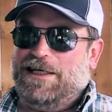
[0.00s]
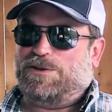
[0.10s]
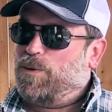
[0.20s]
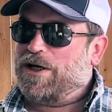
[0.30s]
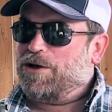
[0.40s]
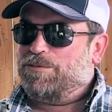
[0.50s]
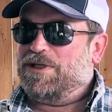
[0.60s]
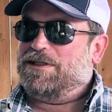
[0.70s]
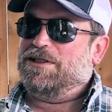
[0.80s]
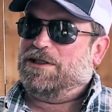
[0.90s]
It's weird,
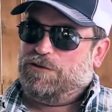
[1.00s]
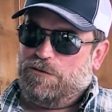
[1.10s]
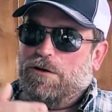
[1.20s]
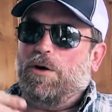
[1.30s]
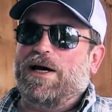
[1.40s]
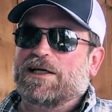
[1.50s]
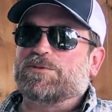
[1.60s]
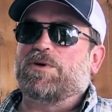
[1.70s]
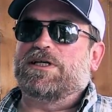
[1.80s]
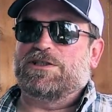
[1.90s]
but you grow
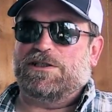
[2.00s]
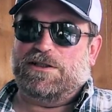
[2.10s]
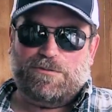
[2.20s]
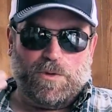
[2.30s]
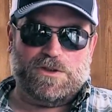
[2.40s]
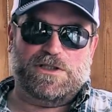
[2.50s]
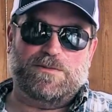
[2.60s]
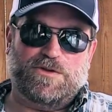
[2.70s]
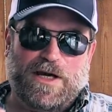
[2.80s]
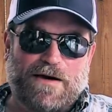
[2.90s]
exponentially. The more
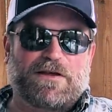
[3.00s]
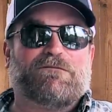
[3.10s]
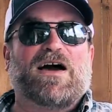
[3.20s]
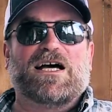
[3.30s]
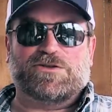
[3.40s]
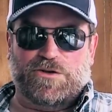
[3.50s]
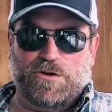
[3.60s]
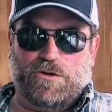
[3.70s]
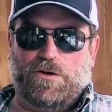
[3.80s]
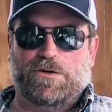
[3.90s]
subs you have, the faster
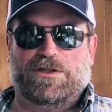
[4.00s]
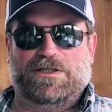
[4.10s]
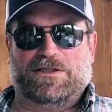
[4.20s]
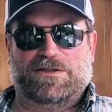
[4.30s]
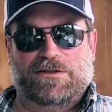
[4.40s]
your growth is.